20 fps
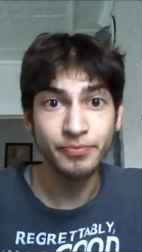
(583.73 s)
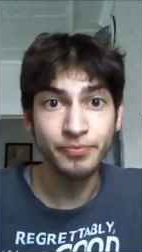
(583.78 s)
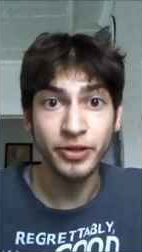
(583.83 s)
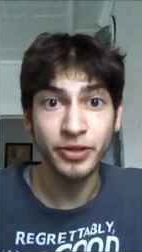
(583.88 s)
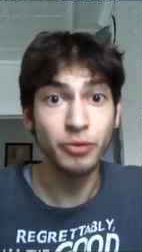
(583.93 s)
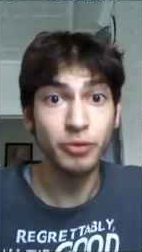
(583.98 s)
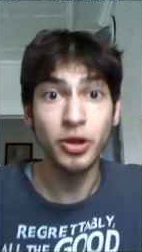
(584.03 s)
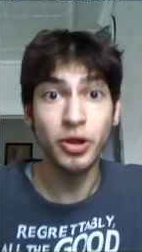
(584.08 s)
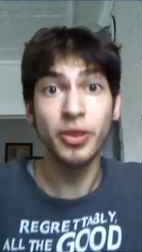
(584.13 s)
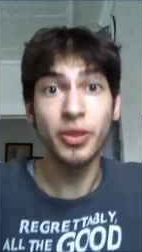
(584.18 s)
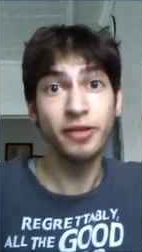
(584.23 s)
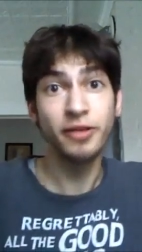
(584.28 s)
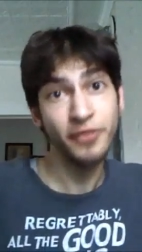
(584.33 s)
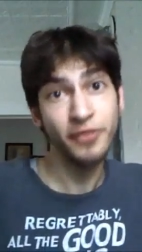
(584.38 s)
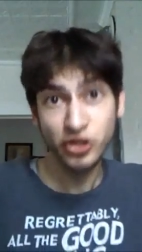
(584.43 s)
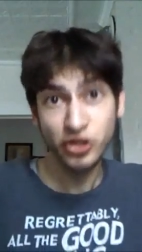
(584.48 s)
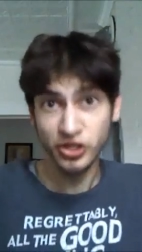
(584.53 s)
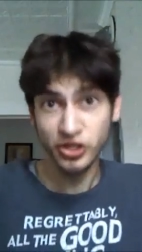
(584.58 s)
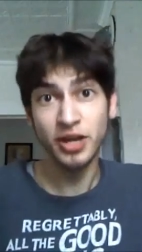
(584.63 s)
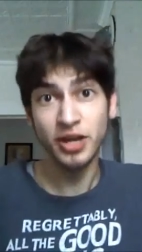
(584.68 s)
You don't know that
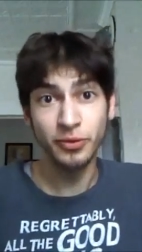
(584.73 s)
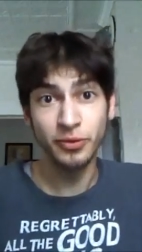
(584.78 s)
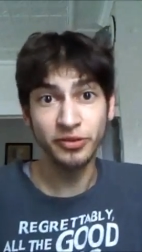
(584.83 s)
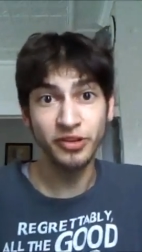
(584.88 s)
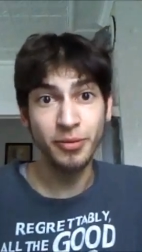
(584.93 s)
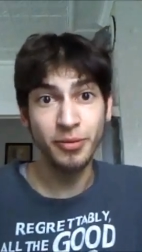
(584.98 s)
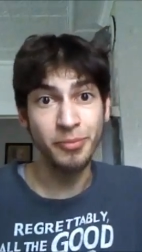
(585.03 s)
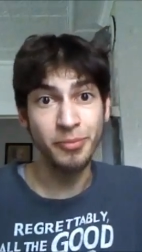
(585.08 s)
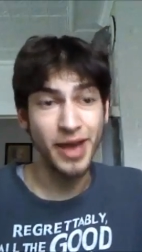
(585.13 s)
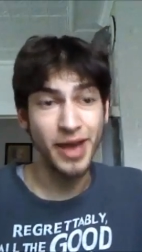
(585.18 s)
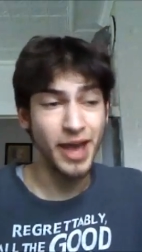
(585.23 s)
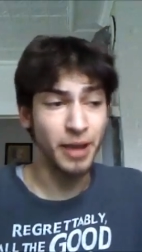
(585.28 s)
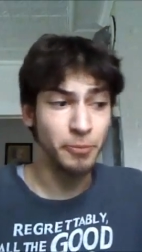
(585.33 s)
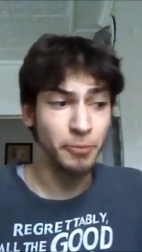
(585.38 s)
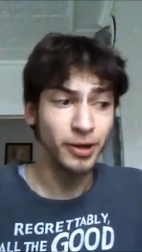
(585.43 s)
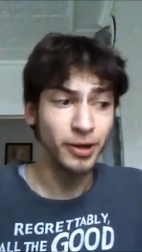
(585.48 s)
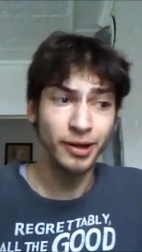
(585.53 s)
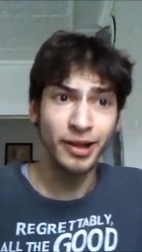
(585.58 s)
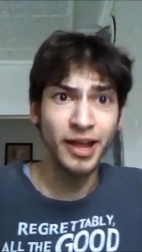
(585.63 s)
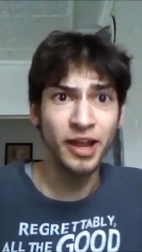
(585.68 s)
officially anyone's coming back,
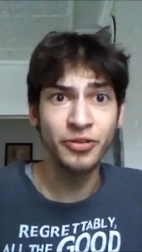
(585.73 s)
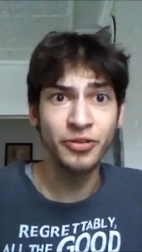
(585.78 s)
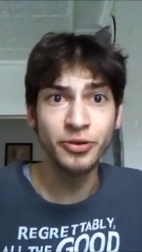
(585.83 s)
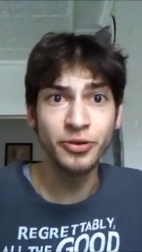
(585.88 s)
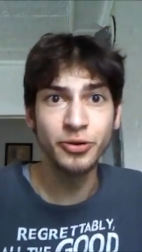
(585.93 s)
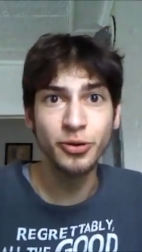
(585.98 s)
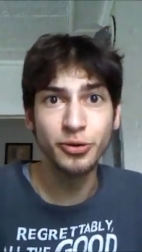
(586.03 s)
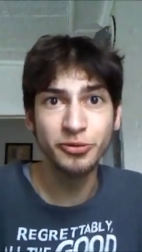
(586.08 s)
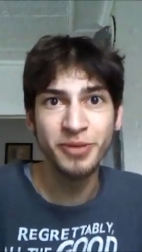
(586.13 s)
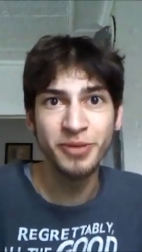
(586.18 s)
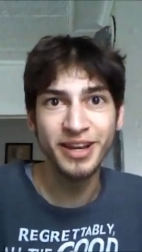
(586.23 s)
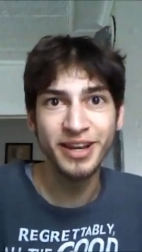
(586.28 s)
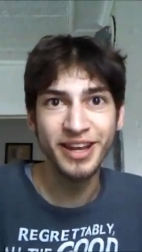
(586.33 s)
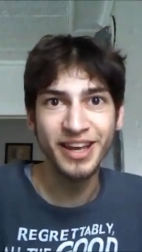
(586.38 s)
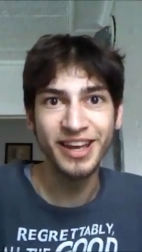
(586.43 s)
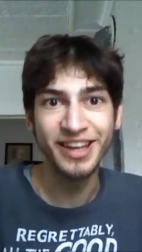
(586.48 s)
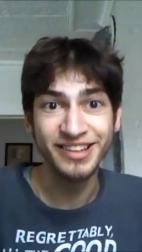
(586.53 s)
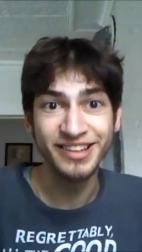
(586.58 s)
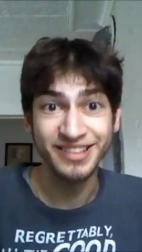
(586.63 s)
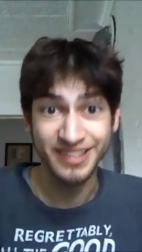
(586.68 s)
but a lot of the news
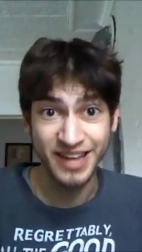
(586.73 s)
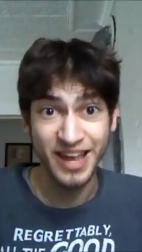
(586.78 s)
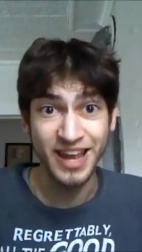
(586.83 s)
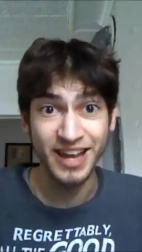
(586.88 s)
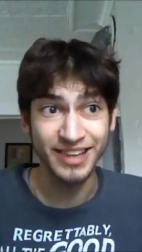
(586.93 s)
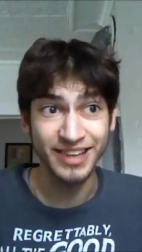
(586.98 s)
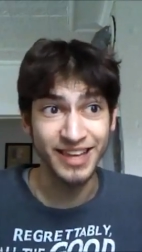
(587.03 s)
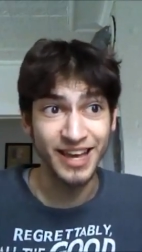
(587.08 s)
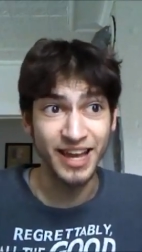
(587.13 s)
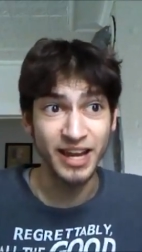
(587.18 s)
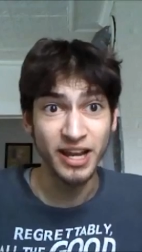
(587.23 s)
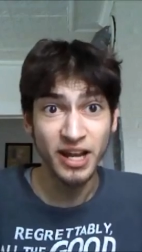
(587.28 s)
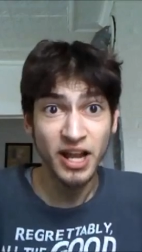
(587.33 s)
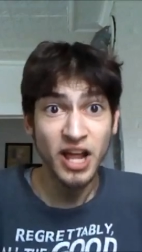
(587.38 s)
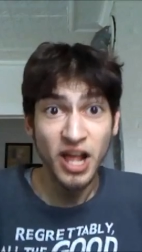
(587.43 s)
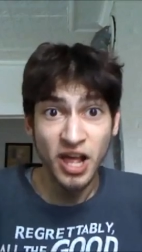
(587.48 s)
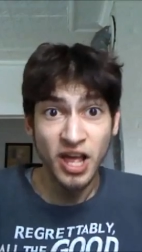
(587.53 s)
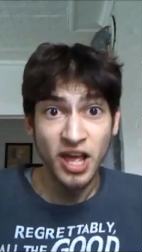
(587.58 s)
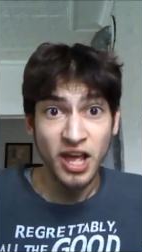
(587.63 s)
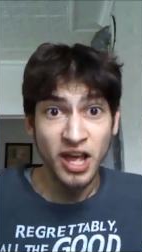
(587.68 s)
media is saying that
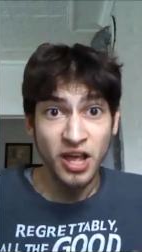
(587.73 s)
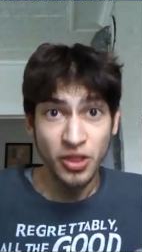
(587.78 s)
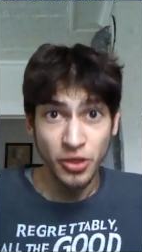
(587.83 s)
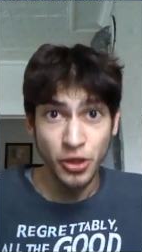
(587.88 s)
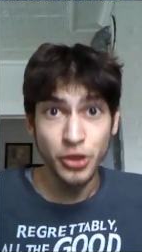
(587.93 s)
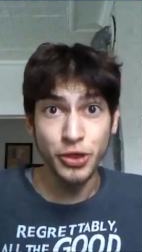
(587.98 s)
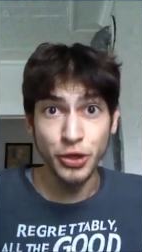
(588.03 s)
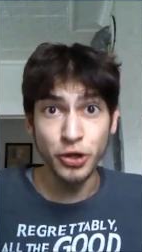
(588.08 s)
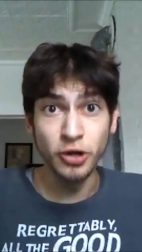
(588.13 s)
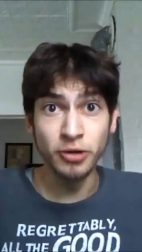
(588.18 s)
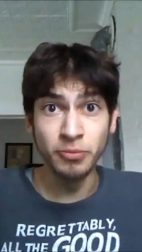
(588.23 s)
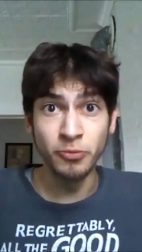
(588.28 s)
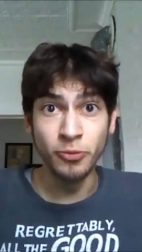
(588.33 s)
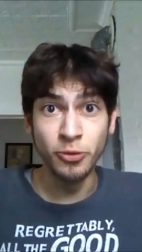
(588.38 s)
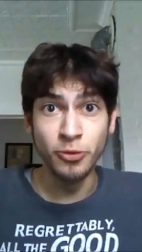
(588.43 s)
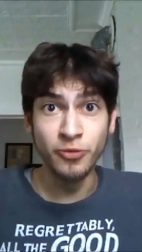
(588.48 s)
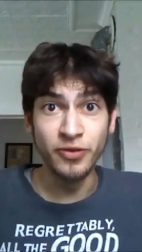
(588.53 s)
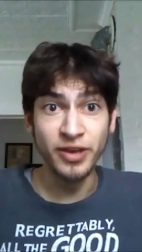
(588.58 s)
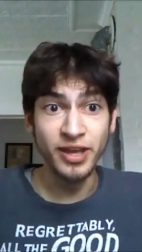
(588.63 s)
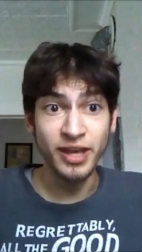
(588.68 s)
the third
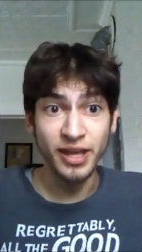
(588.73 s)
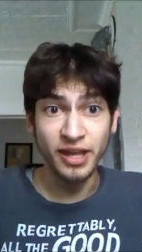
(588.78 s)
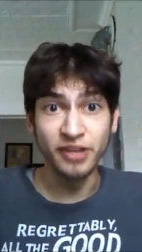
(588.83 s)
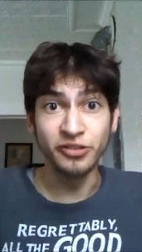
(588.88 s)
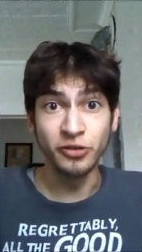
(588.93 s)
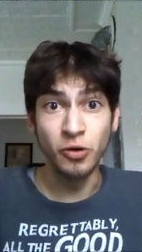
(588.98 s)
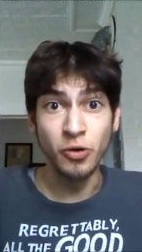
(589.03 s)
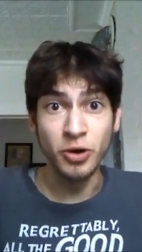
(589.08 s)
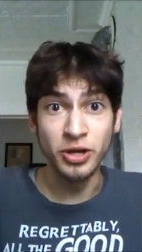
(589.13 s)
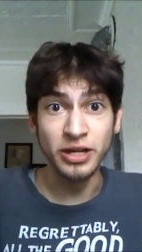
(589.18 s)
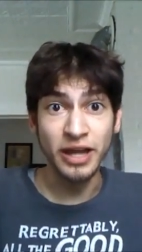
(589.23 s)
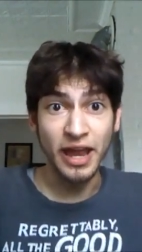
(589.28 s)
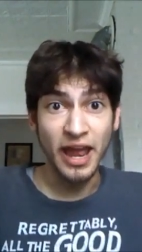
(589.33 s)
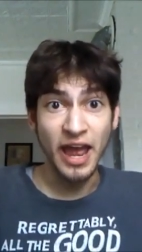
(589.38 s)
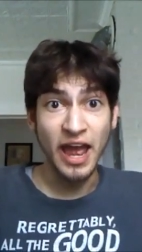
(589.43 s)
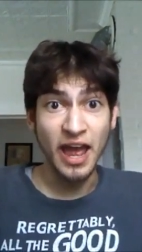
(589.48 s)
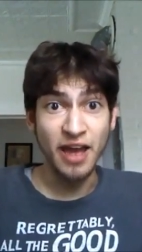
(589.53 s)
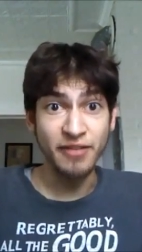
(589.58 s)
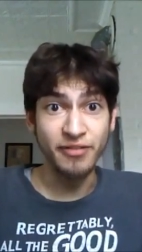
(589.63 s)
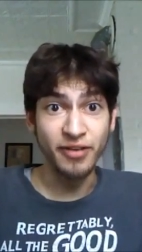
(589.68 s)
movie is going to
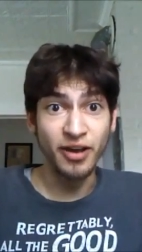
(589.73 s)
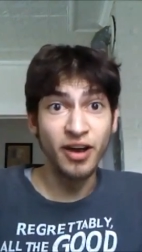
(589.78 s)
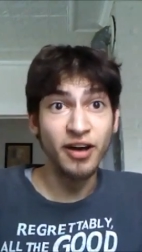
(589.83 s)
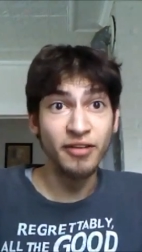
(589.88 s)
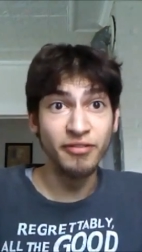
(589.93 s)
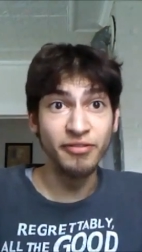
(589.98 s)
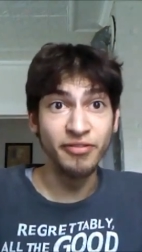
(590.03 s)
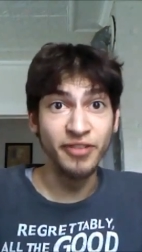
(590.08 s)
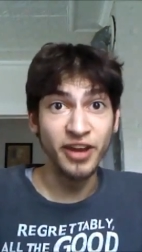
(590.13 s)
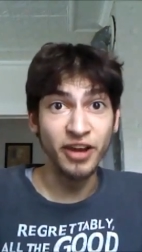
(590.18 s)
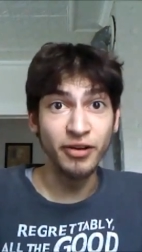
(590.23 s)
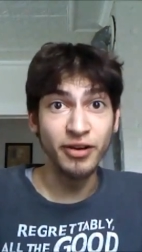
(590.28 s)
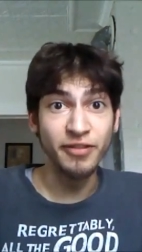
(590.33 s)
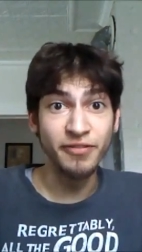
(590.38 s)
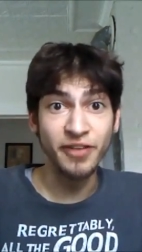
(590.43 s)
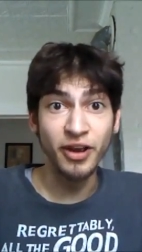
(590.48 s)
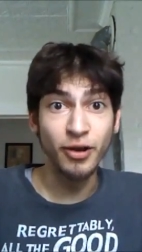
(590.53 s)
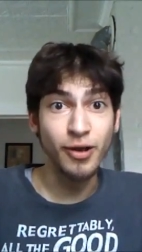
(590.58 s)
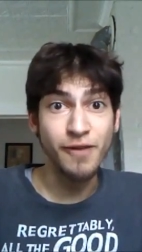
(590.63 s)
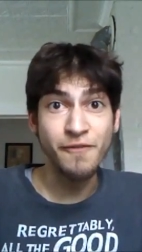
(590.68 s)
have a
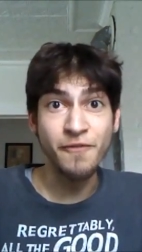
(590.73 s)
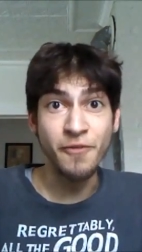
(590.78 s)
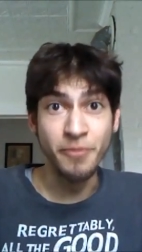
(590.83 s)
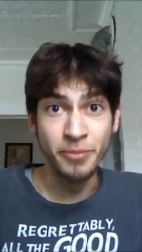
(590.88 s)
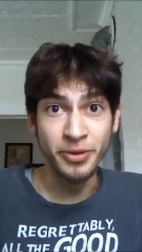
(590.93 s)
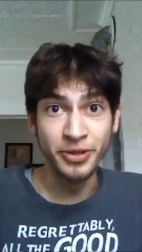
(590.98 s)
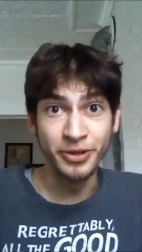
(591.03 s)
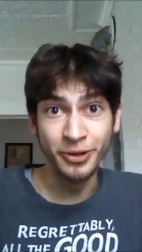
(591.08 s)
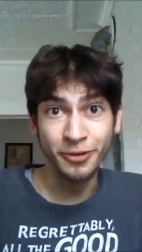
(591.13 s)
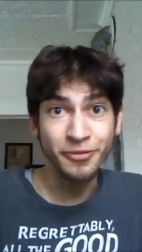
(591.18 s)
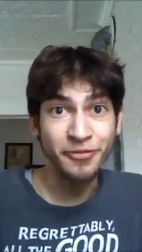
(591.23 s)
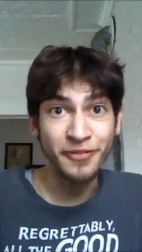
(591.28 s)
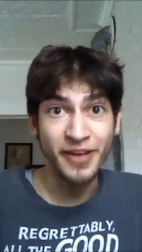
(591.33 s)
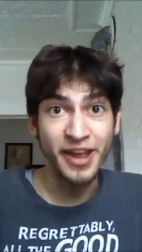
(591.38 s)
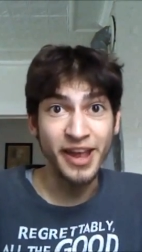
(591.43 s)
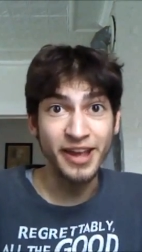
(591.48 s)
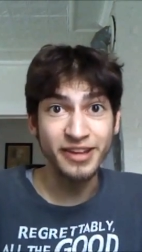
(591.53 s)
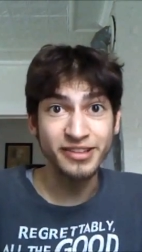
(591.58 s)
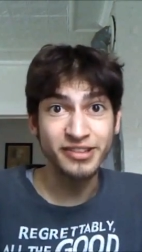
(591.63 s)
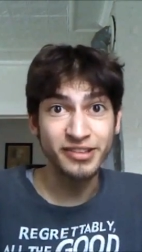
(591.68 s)
very, very familiar
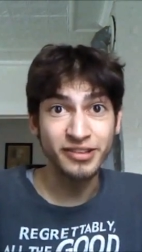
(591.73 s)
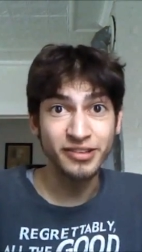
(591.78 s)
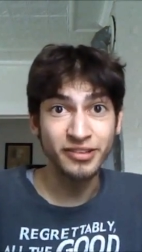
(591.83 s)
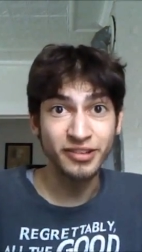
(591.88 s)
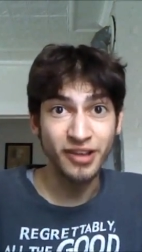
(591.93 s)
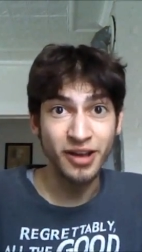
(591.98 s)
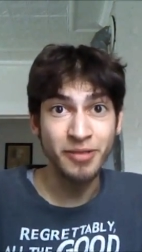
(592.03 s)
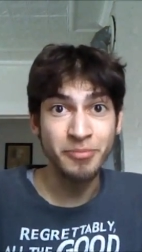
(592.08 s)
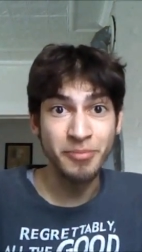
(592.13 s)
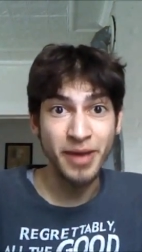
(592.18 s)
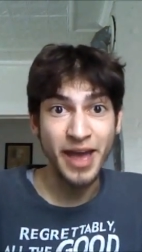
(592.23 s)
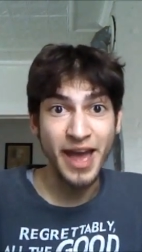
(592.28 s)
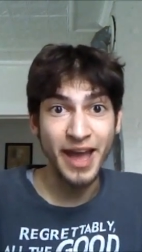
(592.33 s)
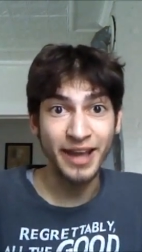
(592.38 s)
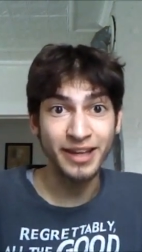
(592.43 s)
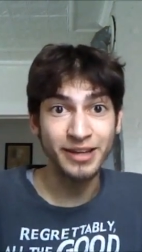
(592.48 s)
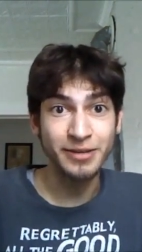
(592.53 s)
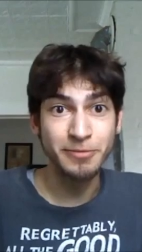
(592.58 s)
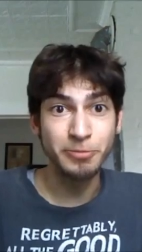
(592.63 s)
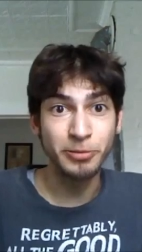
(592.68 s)
face come
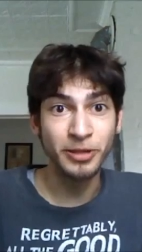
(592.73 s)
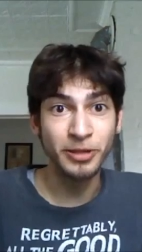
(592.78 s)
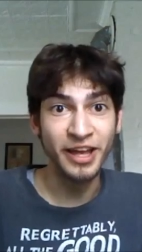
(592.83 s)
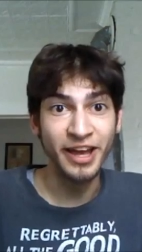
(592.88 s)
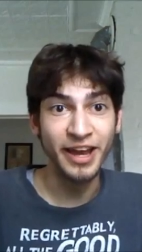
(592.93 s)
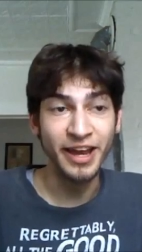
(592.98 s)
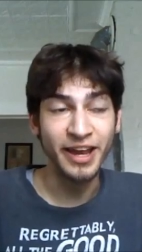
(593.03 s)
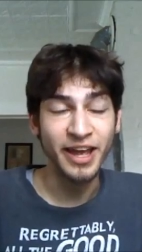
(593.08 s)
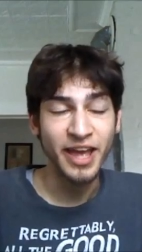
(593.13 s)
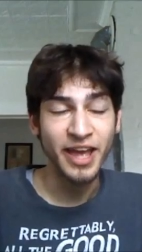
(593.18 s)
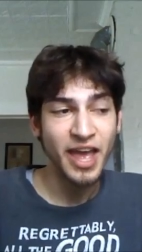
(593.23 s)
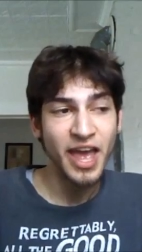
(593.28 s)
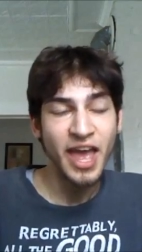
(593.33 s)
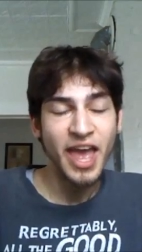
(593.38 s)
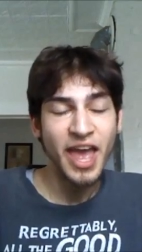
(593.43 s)
back into play.